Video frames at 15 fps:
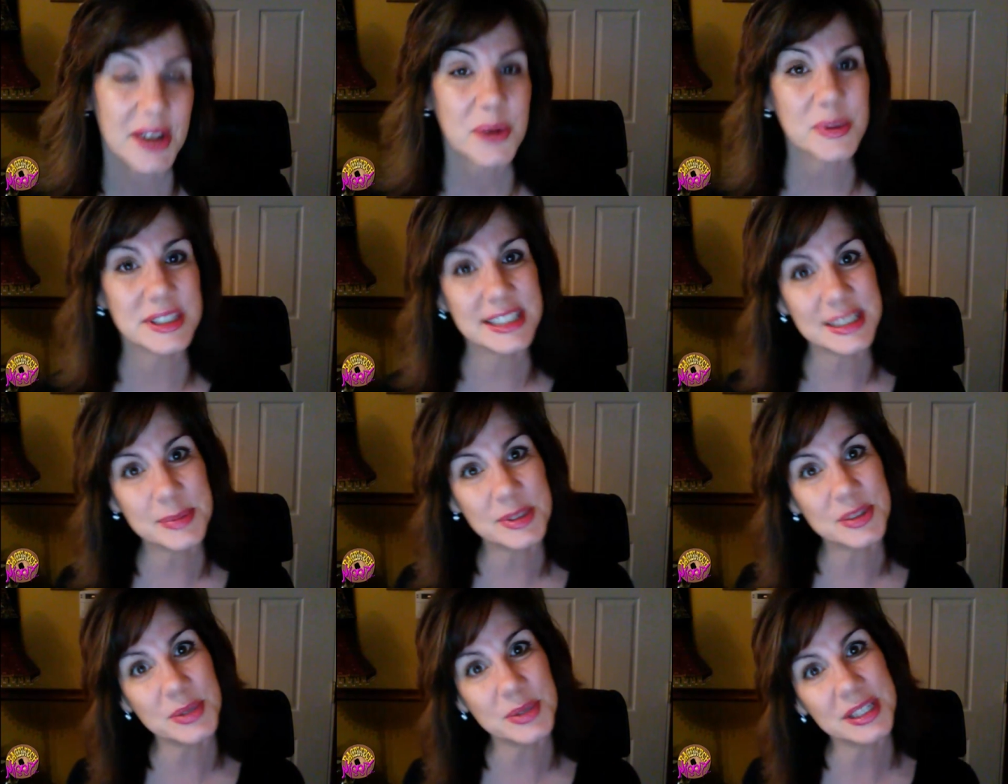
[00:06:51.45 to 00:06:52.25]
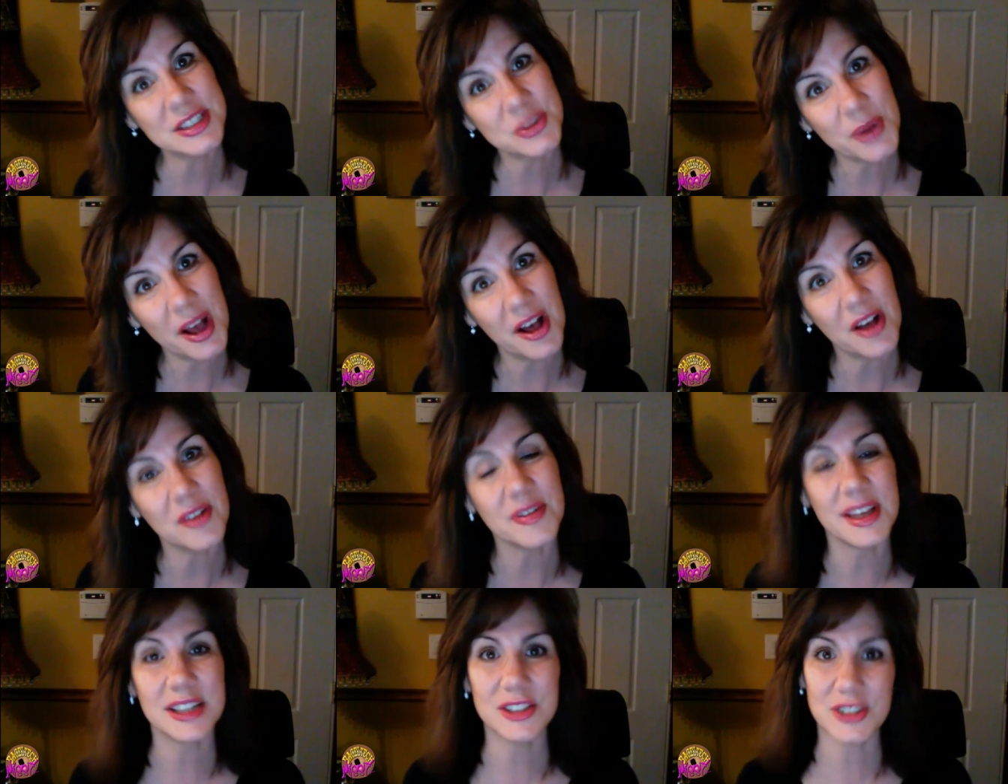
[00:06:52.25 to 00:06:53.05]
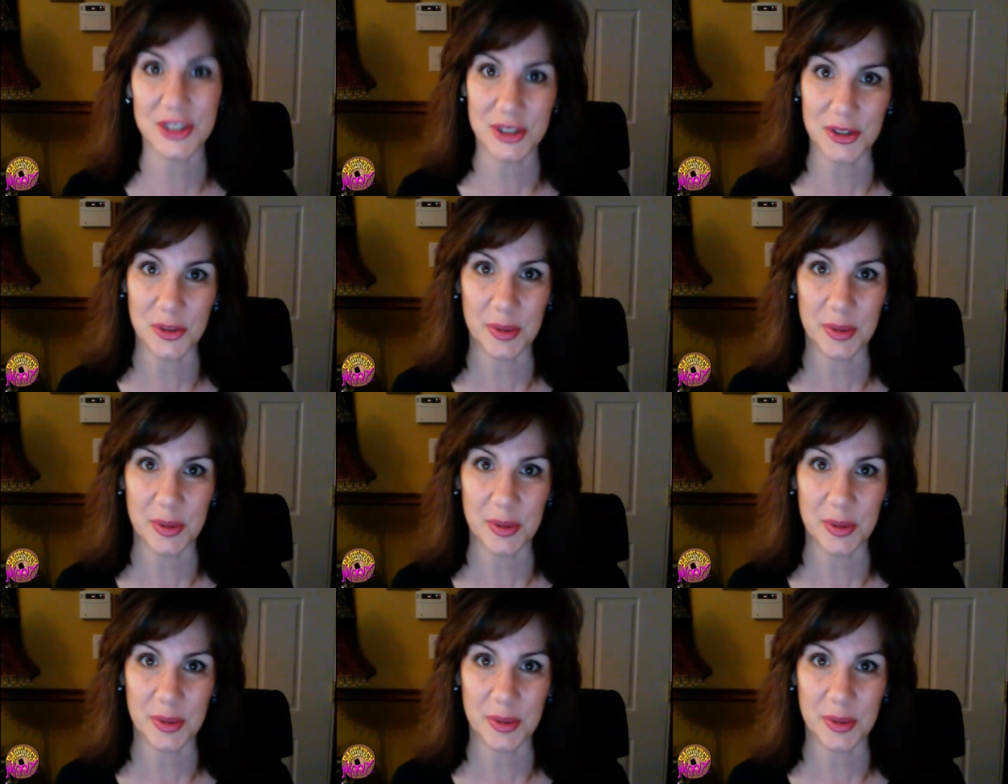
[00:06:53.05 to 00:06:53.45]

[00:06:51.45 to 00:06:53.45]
which is between 12 and 2,